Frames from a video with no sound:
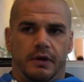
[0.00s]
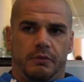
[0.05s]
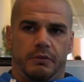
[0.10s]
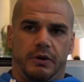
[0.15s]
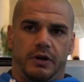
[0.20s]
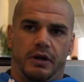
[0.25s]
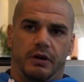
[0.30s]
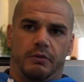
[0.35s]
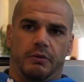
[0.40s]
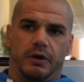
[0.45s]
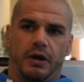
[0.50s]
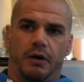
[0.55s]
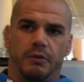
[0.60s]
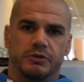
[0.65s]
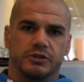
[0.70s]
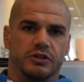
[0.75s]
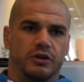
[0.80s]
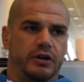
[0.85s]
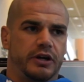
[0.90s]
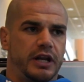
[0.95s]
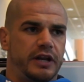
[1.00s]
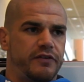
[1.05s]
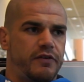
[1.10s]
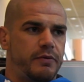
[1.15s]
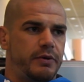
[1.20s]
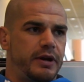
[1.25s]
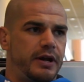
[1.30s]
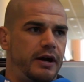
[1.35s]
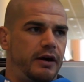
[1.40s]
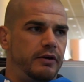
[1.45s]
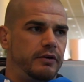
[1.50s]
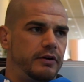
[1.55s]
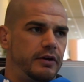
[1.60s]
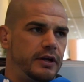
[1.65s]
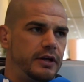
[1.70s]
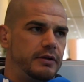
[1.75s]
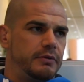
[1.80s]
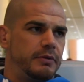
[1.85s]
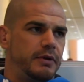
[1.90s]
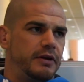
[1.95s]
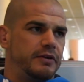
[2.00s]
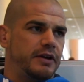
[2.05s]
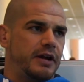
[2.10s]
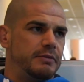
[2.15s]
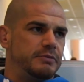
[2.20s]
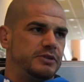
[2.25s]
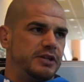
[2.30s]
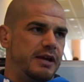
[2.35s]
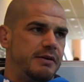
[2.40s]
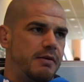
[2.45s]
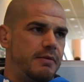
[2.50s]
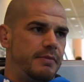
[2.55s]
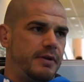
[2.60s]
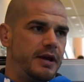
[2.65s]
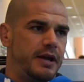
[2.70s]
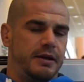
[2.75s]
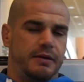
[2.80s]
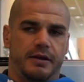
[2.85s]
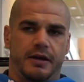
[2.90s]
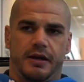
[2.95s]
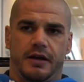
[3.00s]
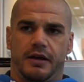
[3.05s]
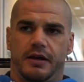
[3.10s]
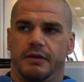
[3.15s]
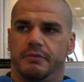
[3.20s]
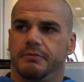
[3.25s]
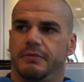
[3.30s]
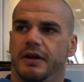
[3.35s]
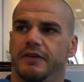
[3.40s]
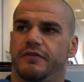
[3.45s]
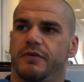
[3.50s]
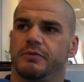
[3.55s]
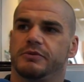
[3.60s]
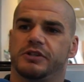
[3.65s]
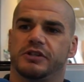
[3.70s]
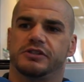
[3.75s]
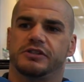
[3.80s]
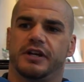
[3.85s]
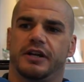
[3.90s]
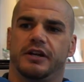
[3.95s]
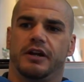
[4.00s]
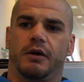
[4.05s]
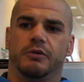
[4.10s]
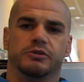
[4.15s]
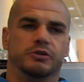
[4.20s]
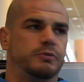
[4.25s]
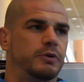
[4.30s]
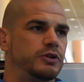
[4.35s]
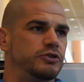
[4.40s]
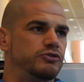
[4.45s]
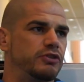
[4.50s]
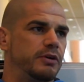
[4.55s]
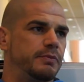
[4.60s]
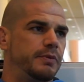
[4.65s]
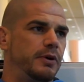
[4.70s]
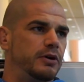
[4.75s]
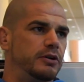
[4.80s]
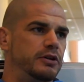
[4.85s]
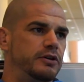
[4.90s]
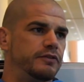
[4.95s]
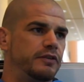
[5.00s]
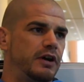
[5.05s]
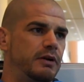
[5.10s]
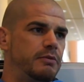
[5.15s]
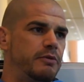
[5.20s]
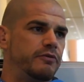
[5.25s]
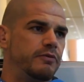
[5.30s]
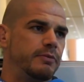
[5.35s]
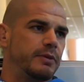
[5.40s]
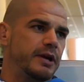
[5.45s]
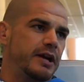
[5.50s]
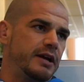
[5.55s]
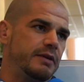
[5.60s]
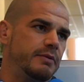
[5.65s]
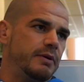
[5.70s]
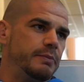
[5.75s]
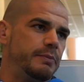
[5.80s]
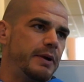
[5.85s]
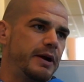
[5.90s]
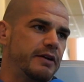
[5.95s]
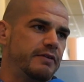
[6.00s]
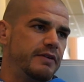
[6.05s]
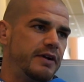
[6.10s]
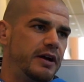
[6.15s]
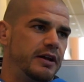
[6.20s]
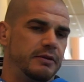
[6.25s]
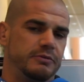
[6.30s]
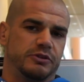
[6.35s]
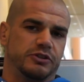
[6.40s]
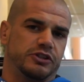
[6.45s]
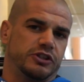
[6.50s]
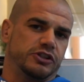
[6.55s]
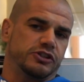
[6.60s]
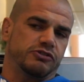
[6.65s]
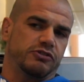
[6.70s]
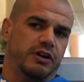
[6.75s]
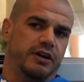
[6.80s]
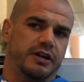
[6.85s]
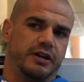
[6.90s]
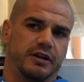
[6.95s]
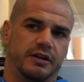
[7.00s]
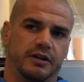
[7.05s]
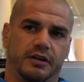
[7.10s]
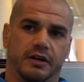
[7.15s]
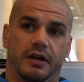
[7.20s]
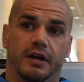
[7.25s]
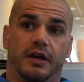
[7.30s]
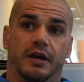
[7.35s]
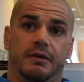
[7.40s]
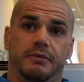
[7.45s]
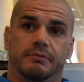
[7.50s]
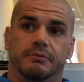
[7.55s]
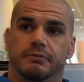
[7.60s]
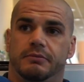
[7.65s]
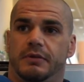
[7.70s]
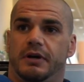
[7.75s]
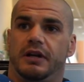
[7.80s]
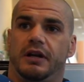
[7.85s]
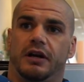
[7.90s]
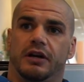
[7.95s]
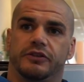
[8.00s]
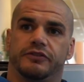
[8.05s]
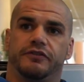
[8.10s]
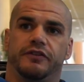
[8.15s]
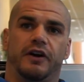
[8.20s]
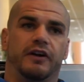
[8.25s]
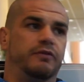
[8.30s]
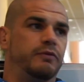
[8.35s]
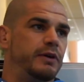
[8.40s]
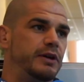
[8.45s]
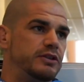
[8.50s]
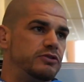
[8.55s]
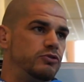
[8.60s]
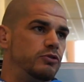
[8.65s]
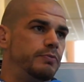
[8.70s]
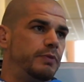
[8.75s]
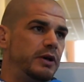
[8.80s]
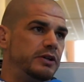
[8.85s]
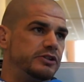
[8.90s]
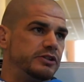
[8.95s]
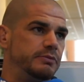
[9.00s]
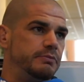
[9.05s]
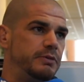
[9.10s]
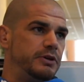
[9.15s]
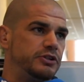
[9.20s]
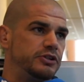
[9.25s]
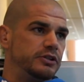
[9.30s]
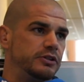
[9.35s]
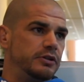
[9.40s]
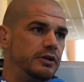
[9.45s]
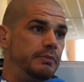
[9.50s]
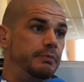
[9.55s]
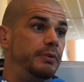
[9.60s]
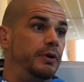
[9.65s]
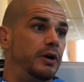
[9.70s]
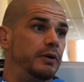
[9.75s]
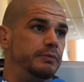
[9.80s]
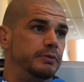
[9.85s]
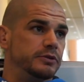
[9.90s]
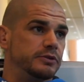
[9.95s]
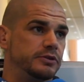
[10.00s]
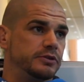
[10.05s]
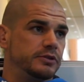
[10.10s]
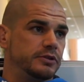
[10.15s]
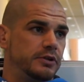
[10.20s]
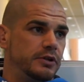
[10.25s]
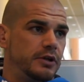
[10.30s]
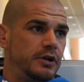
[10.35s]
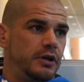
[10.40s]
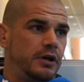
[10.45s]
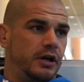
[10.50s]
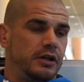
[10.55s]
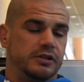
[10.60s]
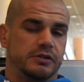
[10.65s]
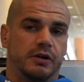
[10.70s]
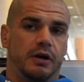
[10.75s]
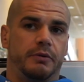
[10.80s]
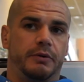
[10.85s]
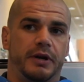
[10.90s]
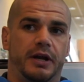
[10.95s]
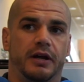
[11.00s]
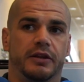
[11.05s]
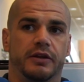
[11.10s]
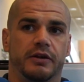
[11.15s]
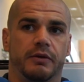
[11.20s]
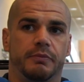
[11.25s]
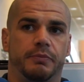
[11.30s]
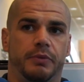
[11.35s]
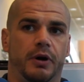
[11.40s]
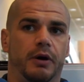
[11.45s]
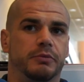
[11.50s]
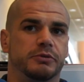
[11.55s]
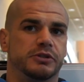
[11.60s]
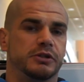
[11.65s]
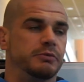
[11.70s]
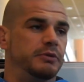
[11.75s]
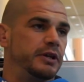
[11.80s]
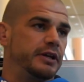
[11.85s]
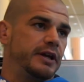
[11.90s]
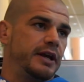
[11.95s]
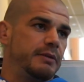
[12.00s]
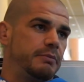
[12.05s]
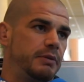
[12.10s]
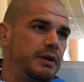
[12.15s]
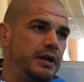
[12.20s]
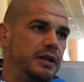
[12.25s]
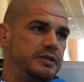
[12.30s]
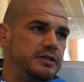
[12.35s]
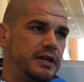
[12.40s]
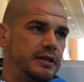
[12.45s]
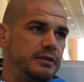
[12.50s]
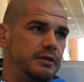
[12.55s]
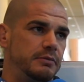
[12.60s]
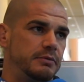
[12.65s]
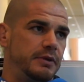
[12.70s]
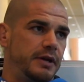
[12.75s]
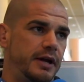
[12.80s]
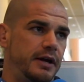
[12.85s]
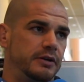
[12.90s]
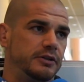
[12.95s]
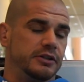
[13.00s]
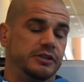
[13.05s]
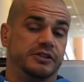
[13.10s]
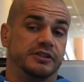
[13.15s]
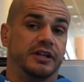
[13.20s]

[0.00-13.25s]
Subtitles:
When I was knocking everyone out, and when I came to MMA, everyone was just saying I was a one-trick pony, coming from a K1 background and just a striker. My last 5 wins all by submission on purpose. I went out there purposely with a game plan to take them down and